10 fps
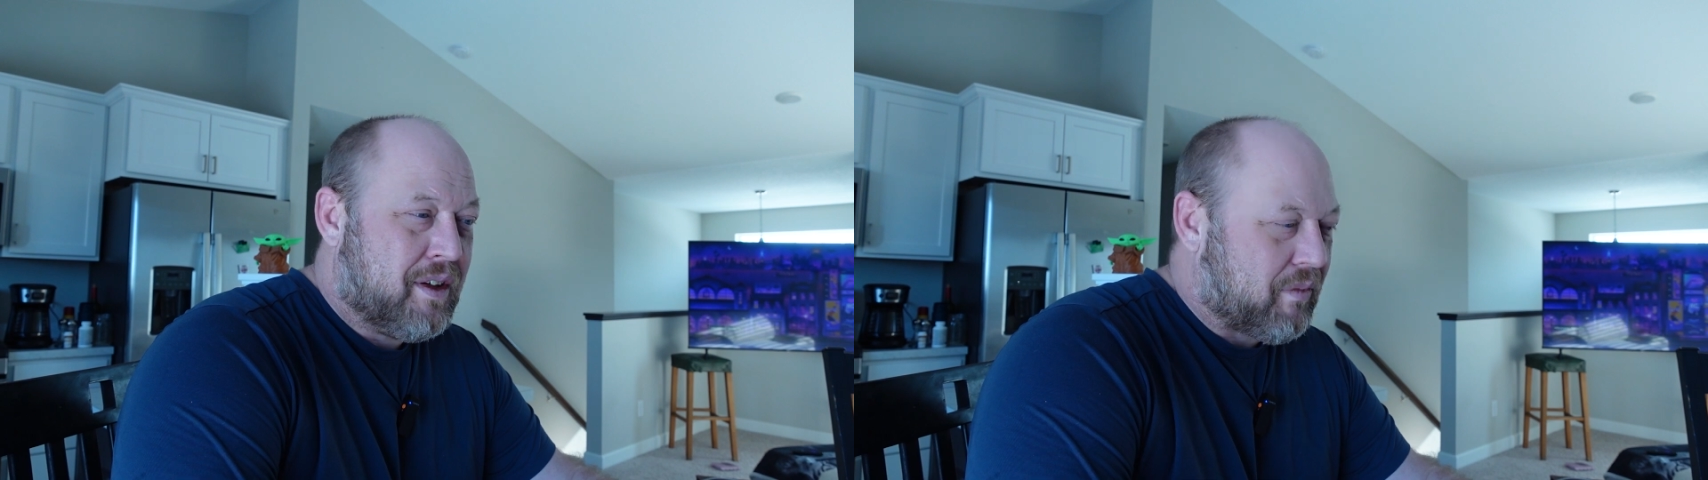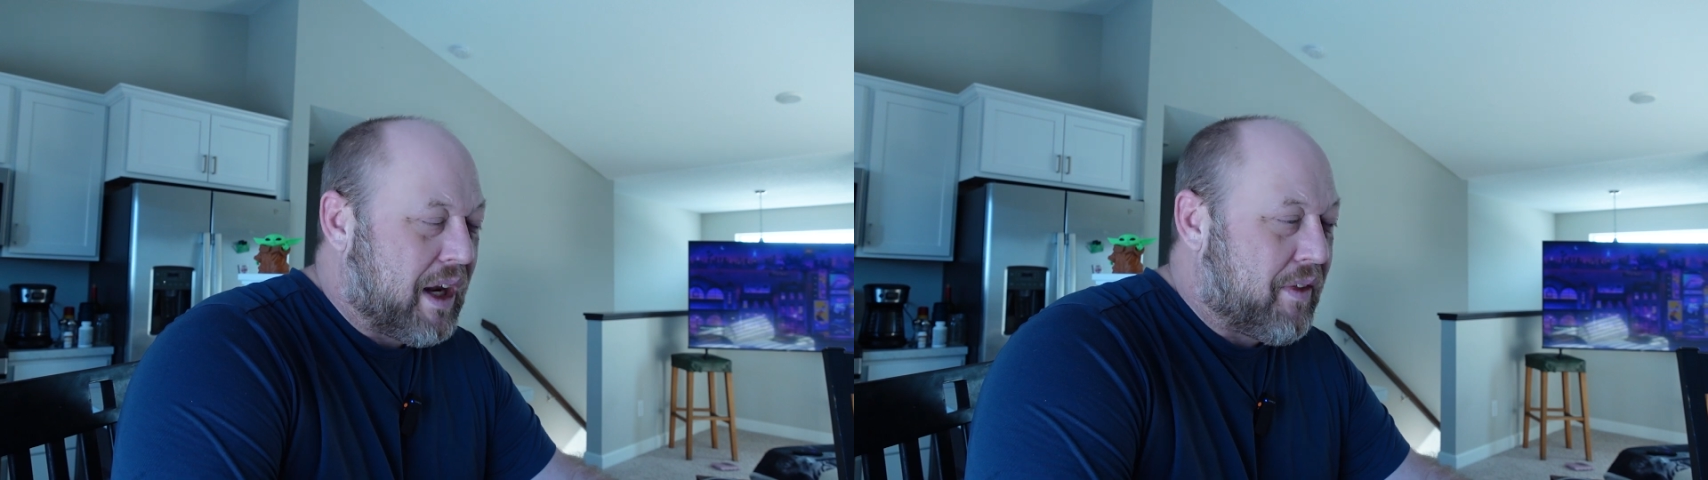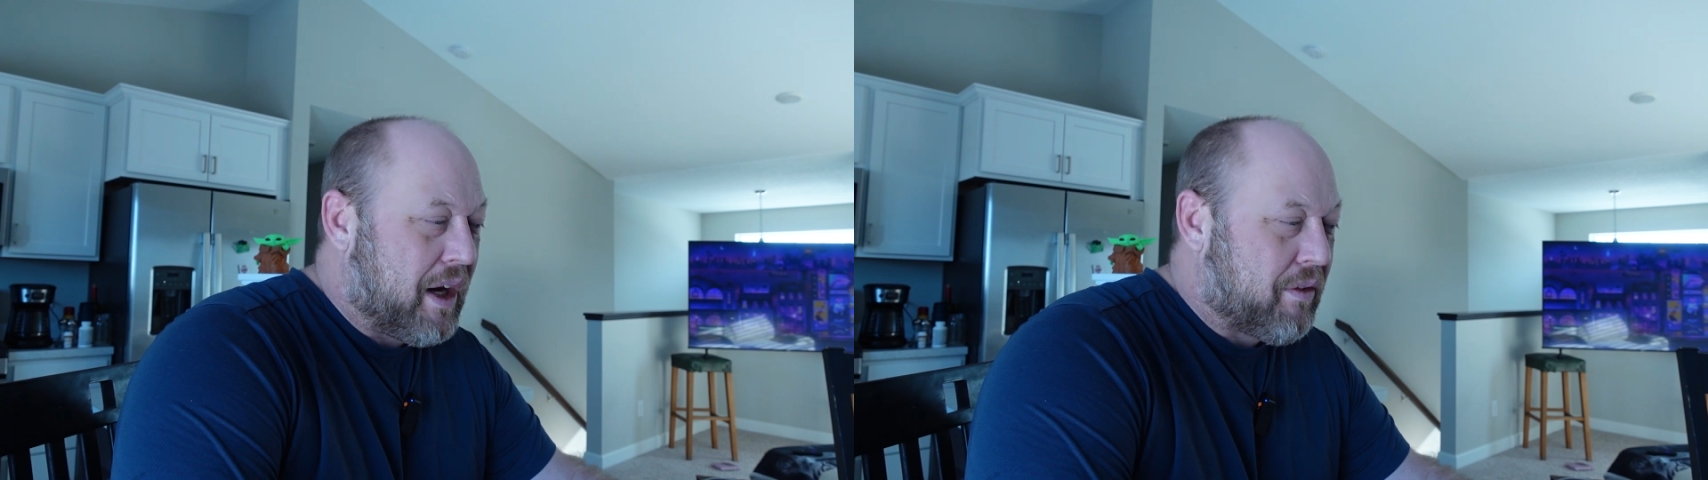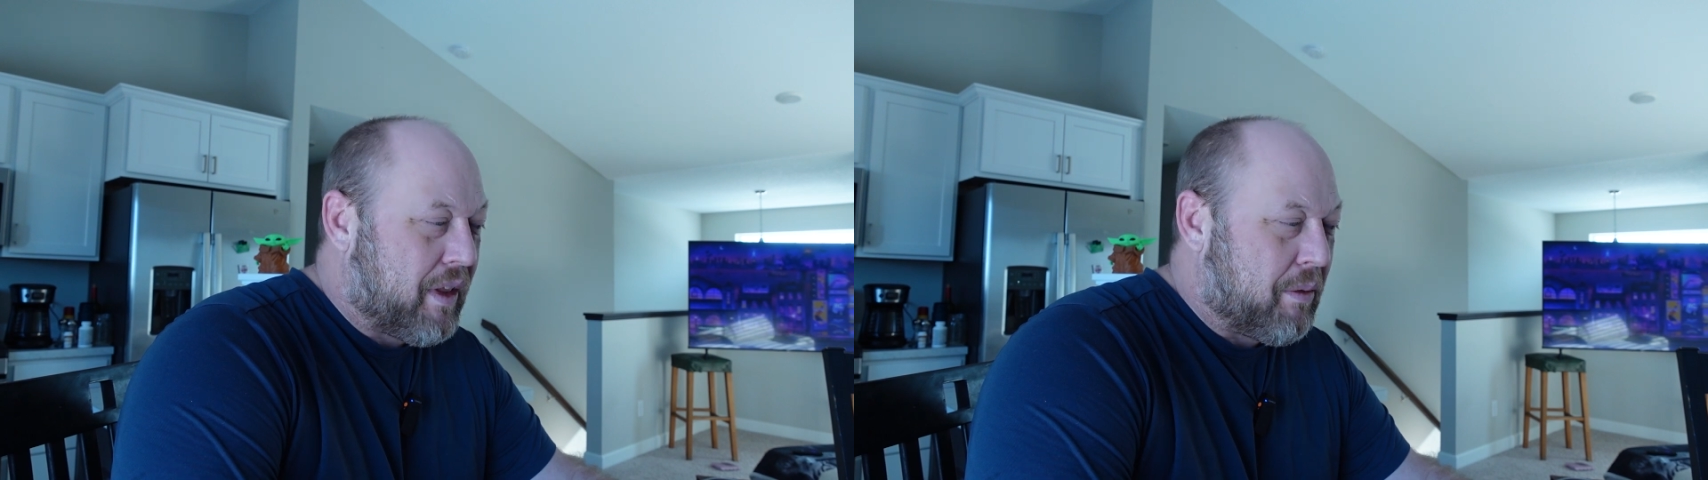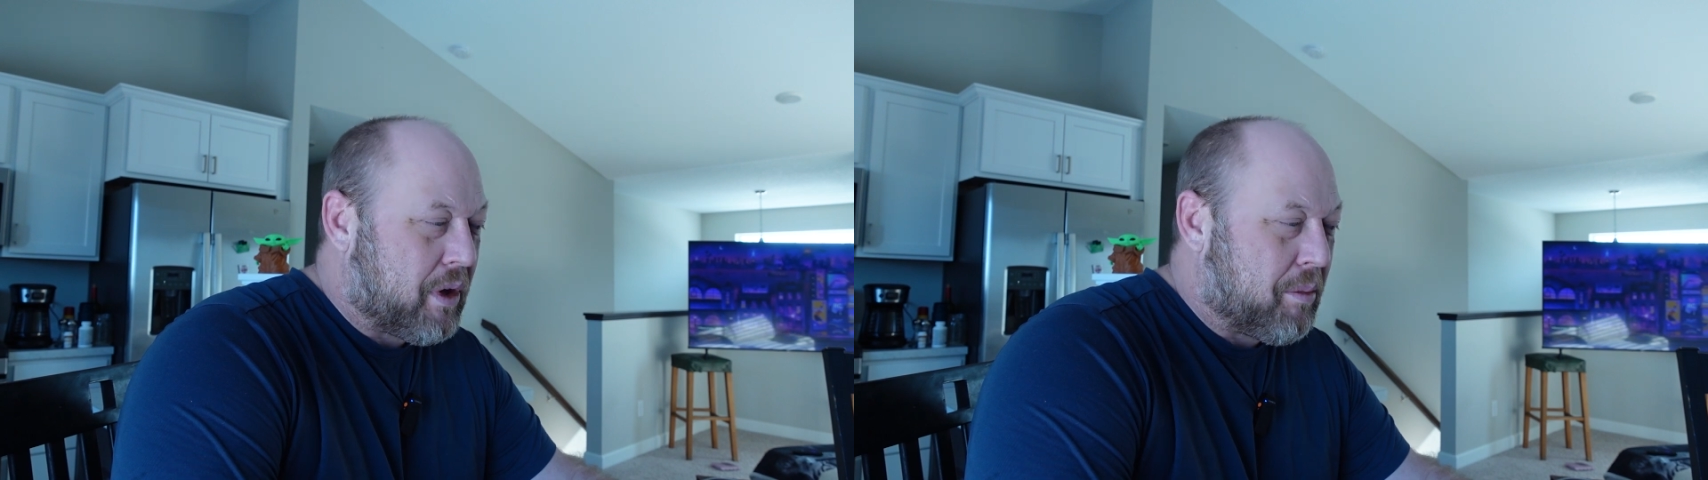Okay, then after
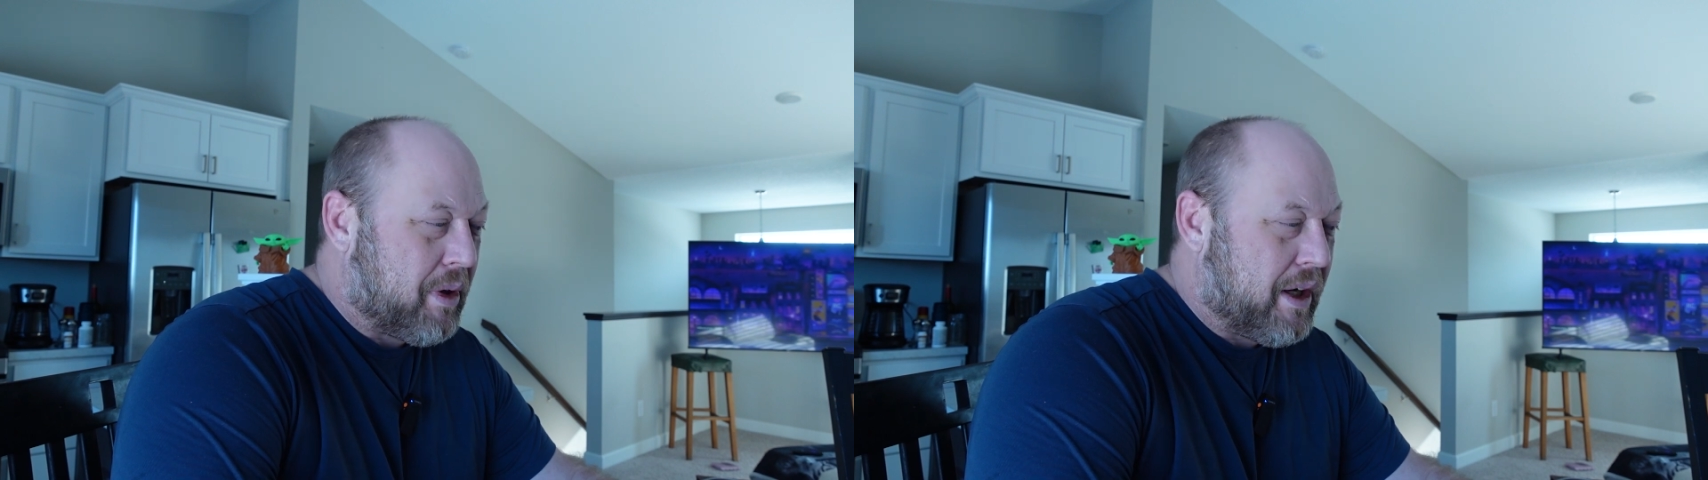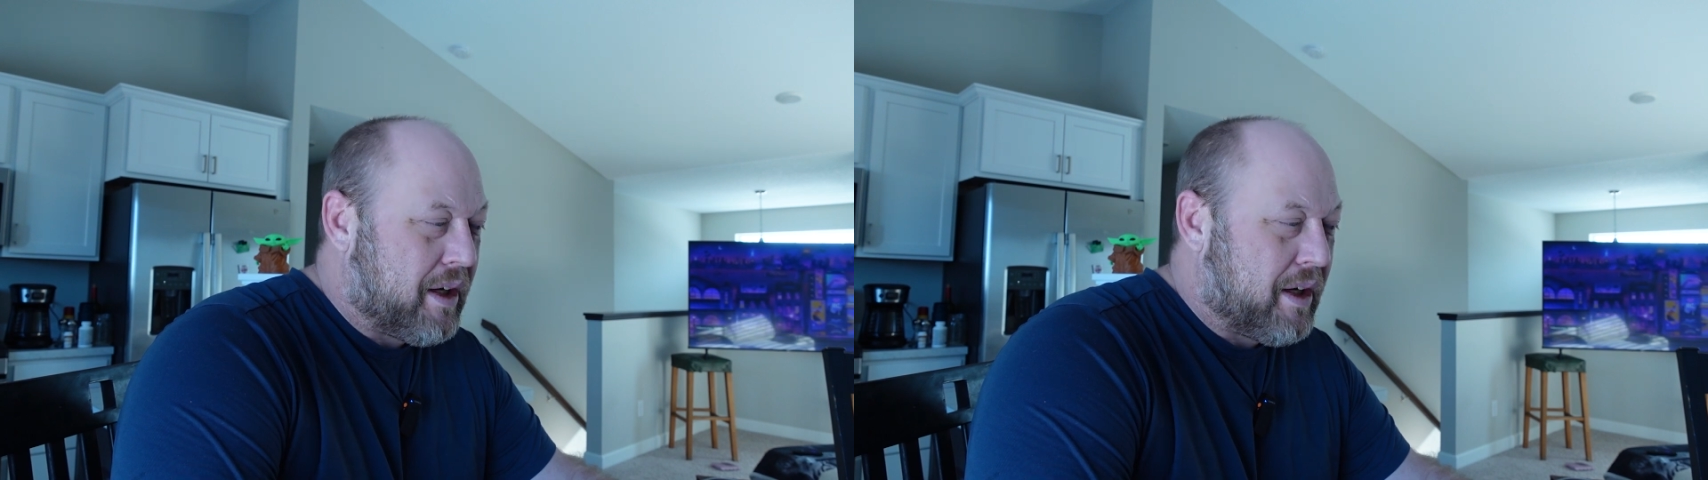that we're going to bring it